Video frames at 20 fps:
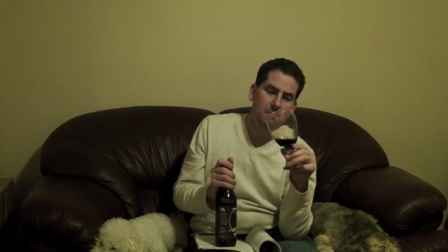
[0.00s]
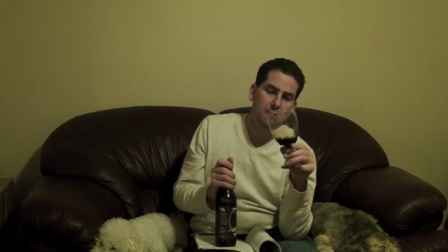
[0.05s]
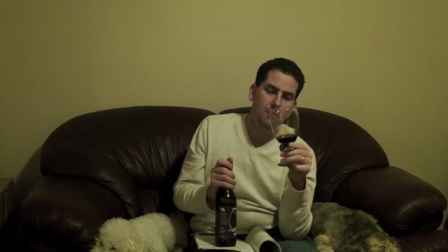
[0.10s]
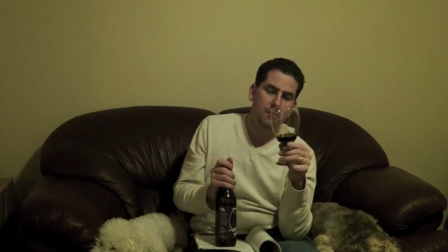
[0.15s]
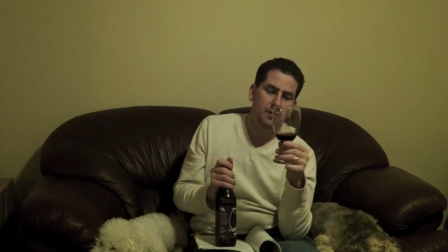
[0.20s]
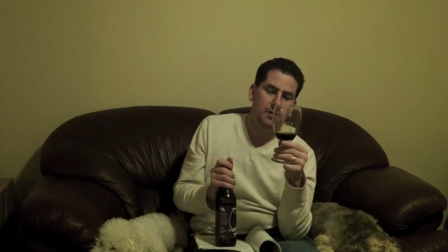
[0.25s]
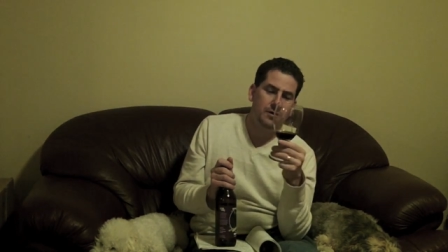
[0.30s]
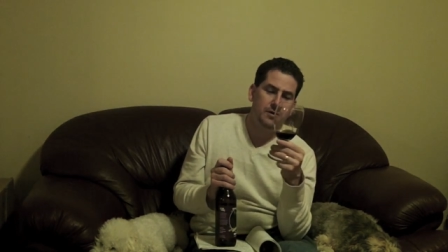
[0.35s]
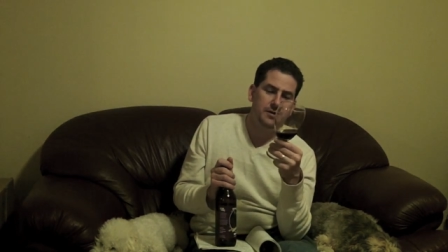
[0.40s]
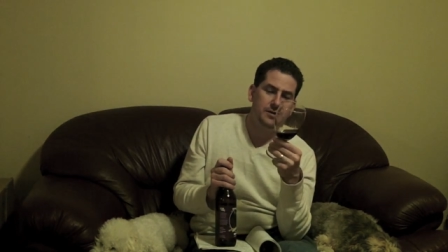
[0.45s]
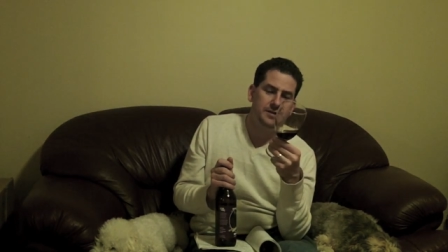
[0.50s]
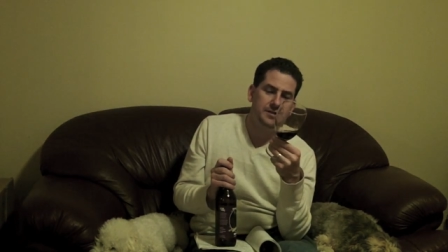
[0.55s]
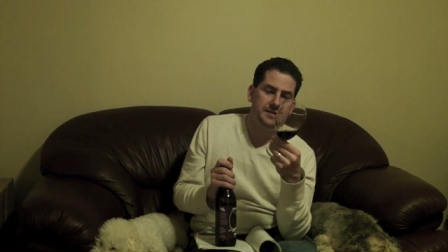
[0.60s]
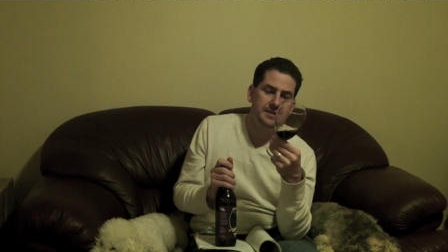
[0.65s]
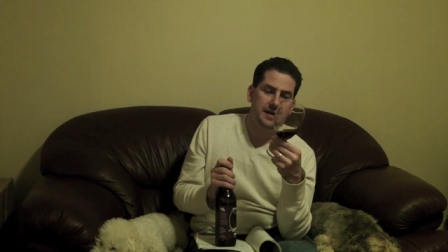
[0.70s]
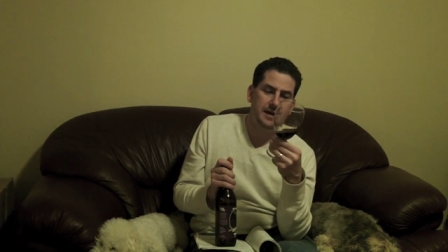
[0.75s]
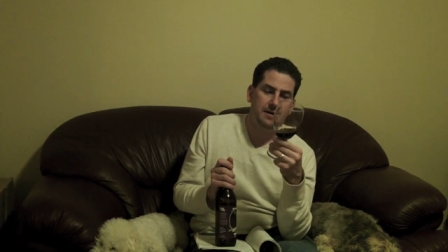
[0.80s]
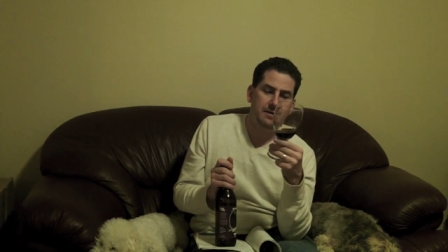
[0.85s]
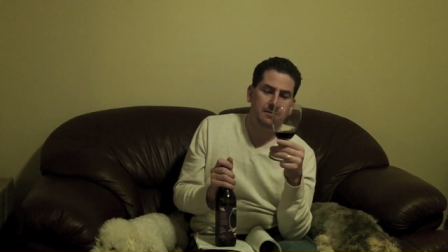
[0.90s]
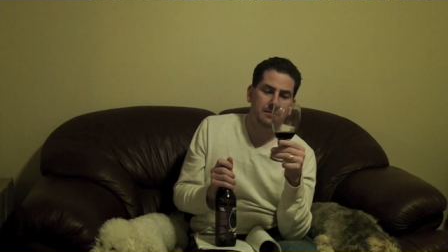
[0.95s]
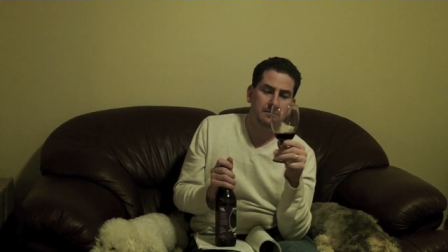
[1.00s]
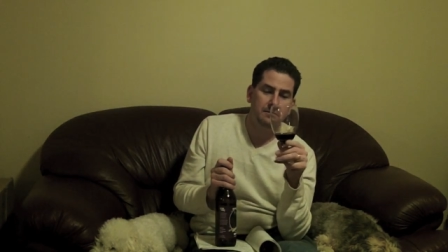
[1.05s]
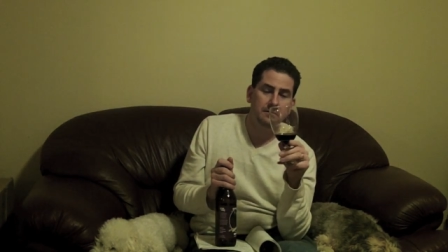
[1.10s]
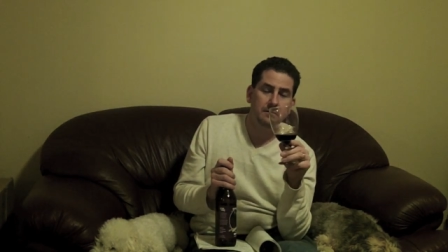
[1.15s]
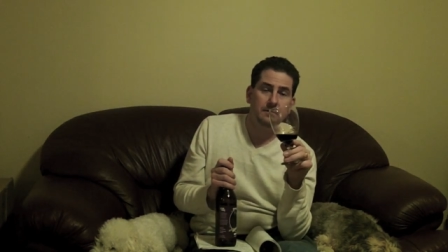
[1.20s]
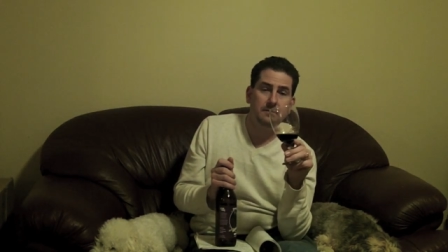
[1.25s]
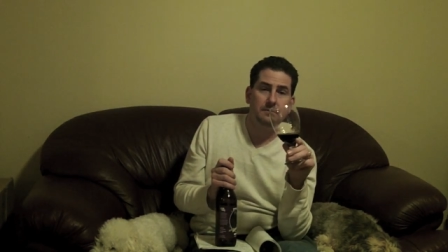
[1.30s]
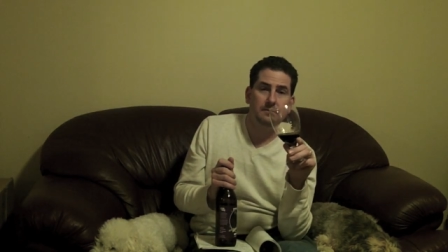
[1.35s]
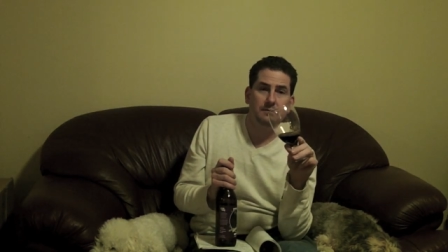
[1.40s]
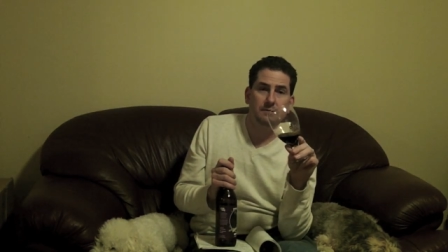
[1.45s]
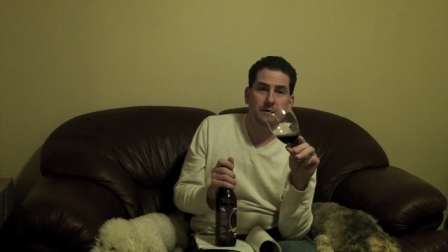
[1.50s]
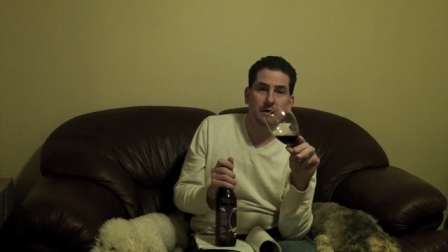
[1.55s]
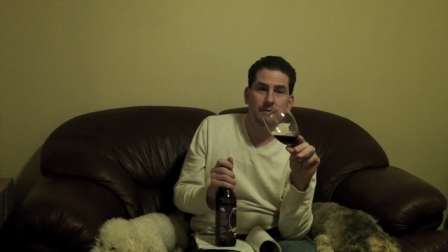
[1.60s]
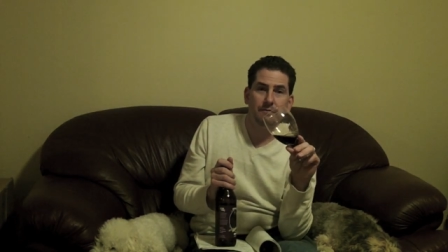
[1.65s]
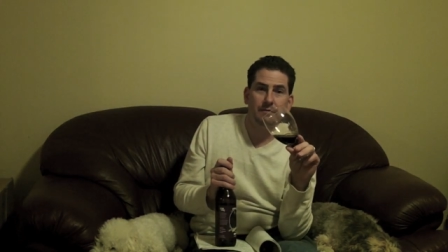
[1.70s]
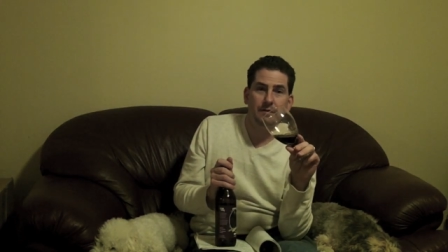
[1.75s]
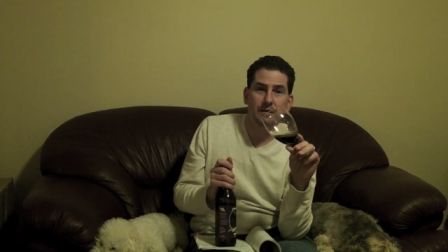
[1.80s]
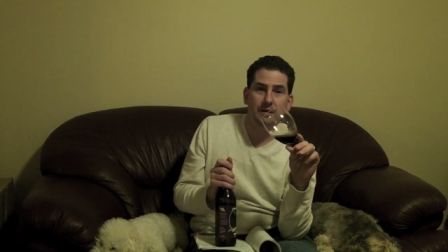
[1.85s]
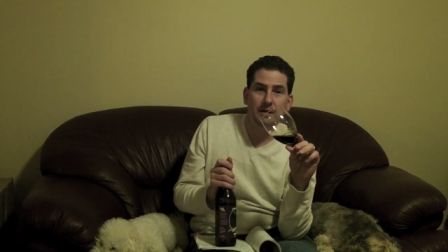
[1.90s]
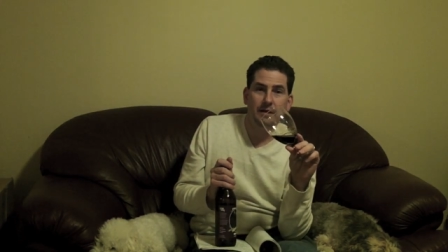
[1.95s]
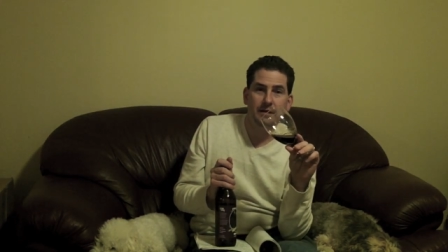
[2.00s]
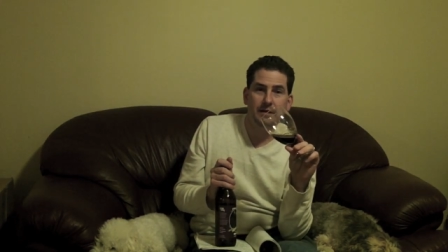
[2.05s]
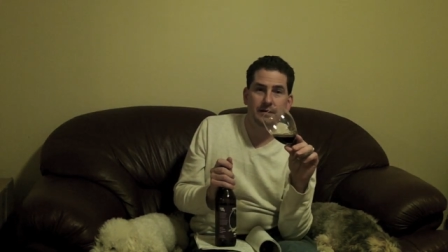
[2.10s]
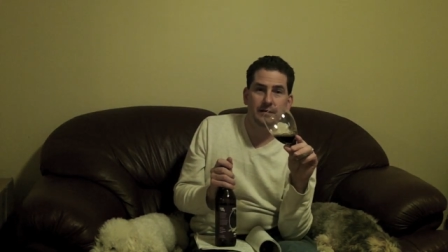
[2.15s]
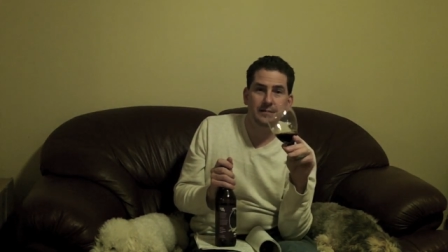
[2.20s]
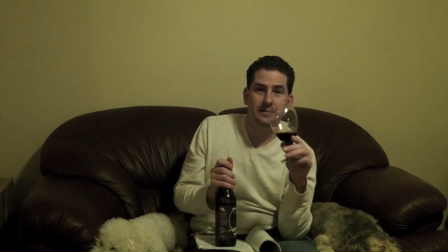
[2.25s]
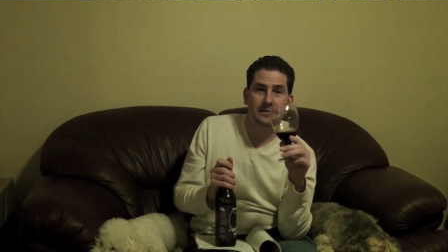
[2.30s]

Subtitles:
porter stout of the night?